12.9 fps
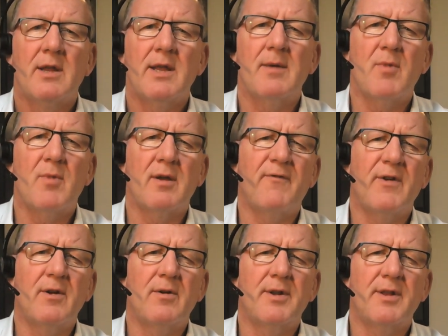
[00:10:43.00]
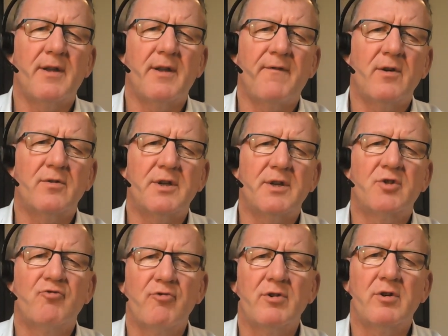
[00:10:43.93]
That might feel that they feel
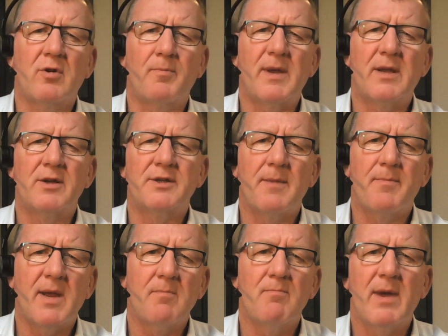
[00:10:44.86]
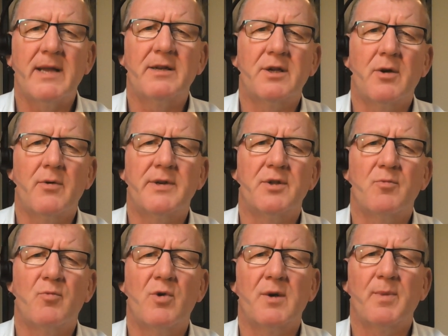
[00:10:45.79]
disgruntled because they're being made to go into the
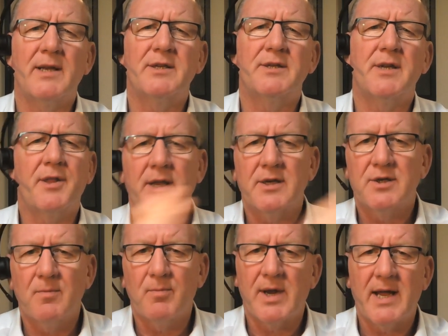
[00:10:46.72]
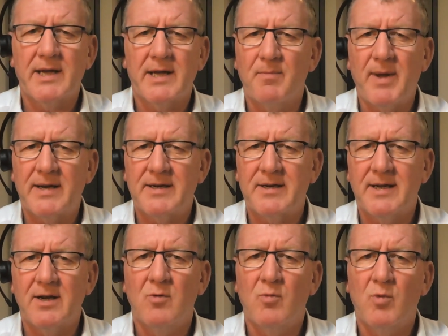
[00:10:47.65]
workplace and they think somebody has a better
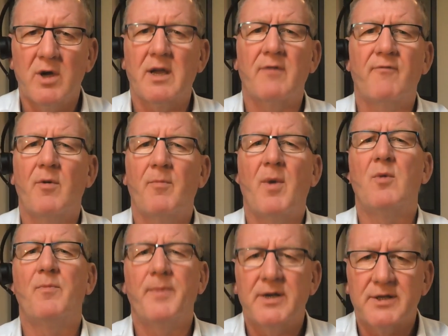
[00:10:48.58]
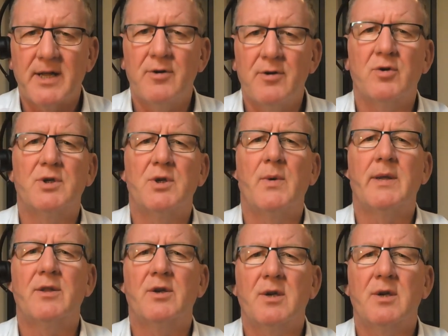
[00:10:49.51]
deal working from home because they're not
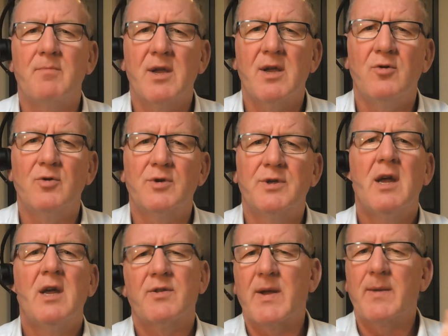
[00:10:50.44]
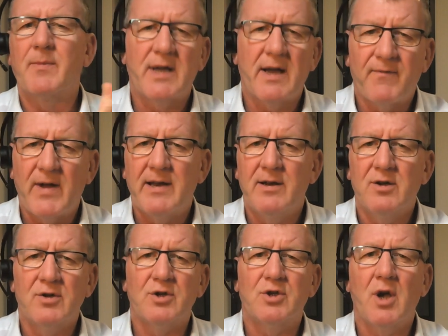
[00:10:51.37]
doing the commute, they're able to have their
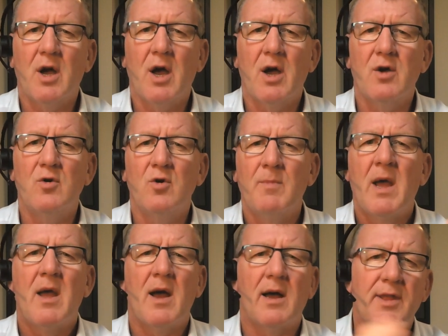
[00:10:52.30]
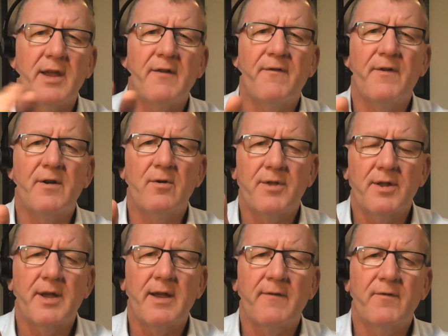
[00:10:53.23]
lunch at home, and they feel that
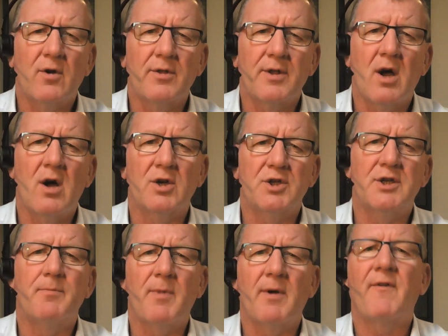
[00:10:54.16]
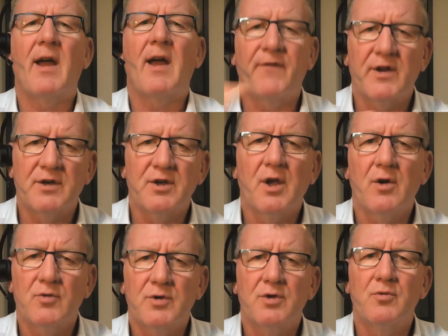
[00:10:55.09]
they have got the hardship of having to go
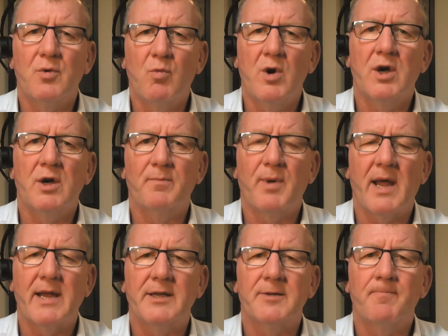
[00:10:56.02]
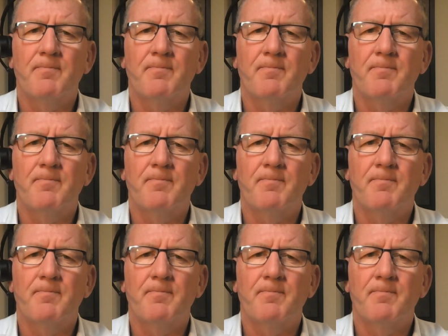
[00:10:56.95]
to the workplace.